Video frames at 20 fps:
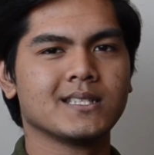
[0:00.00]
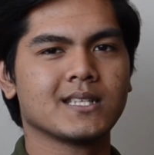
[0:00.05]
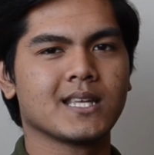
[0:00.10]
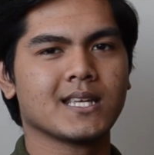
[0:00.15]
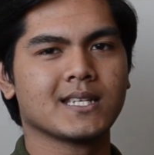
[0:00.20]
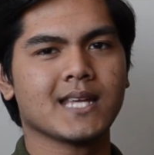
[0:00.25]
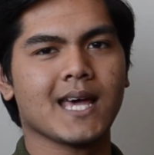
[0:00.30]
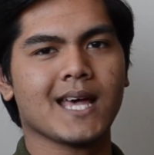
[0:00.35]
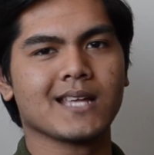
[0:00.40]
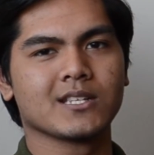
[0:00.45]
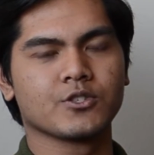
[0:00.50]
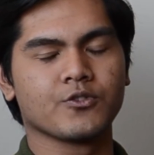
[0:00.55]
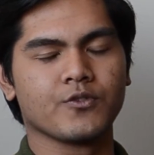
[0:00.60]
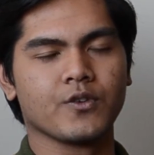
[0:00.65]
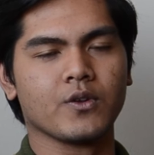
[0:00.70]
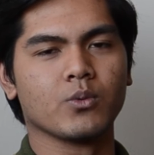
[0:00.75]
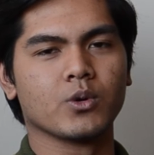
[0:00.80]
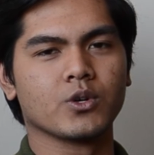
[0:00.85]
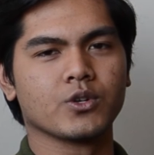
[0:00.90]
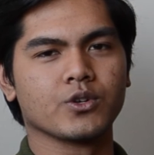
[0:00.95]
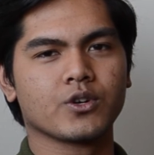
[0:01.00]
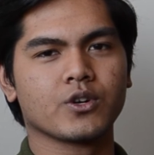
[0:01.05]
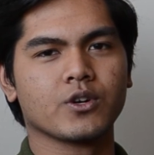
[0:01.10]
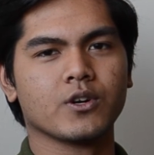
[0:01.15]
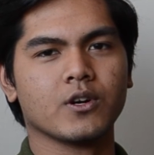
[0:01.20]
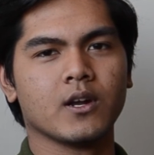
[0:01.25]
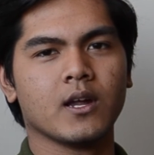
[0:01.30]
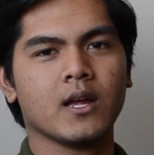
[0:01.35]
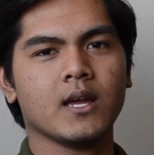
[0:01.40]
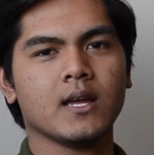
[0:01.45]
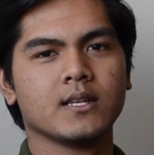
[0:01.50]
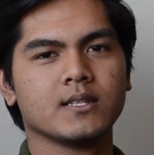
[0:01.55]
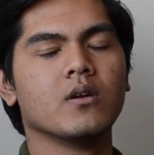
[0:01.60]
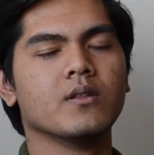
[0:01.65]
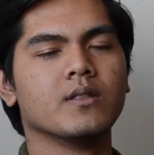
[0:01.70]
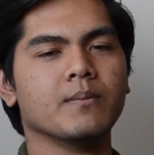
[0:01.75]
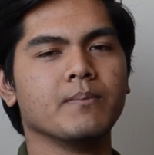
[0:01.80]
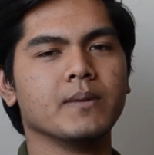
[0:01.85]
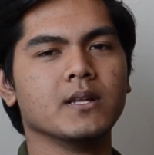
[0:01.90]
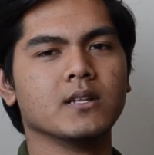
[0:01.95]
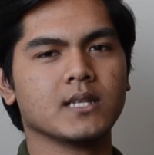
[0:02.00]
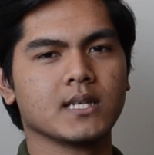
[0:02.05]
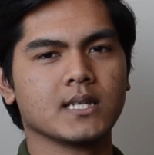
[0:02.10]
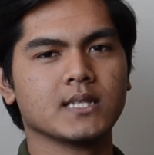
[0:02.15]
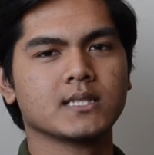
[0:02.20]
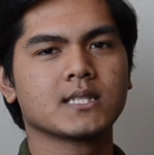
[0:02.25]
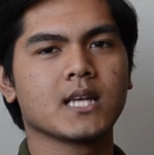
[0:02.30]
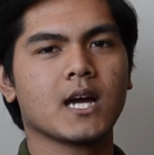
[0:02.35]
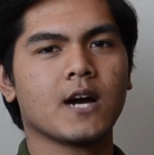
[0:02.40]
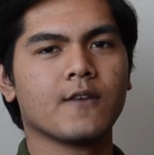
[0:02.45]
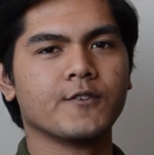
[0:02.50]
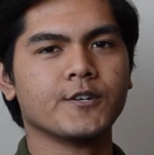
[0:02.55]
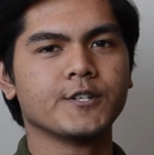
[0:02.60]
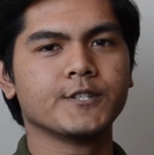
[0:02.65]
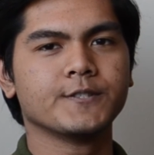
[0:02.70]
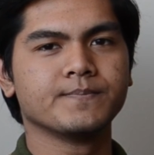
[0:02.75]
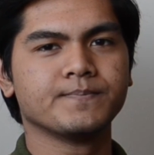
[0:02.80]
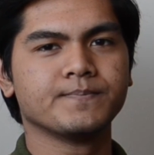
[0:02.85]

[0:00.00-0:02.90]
catastrophe were to occur, the building is covered.